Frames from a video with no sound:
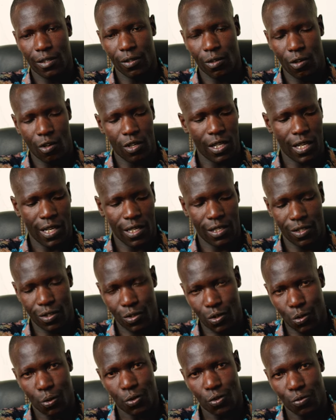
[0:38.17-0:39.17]
God had
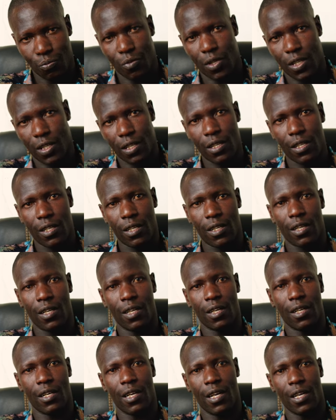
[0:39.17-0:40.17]
chose me
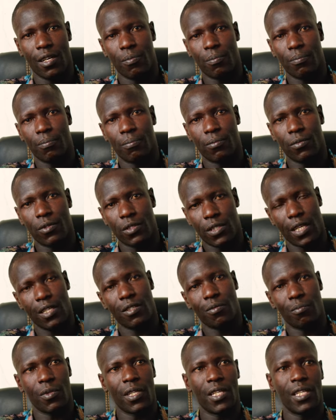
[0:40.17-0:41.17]
and had
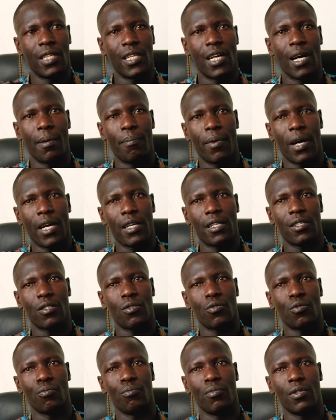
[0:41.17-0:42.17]
set me apart
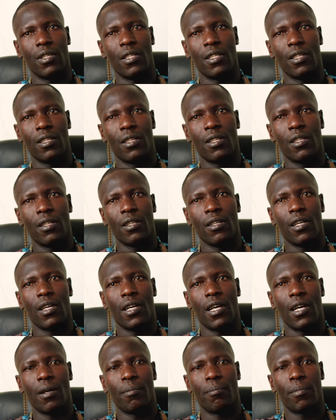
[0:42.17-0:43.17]
to be
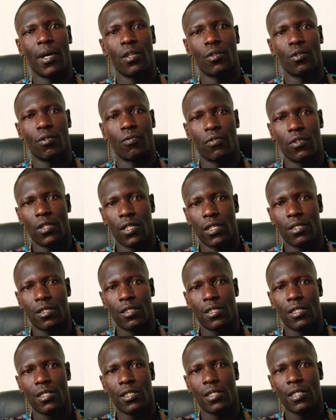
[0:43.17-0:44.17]
part of
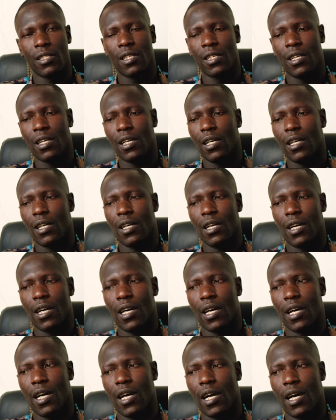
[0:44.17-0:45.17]
this
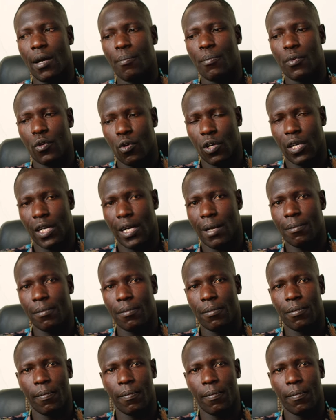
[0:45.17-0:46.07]
program,